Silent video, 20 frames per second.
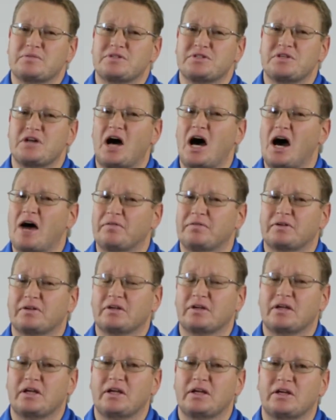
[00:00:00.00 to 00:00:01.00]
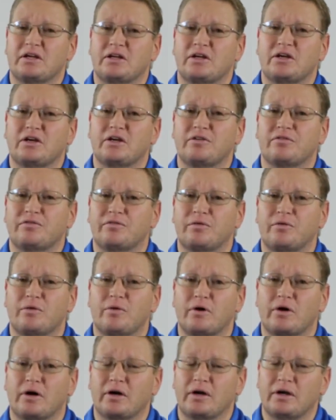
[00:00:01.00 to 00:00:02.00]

soft and good for,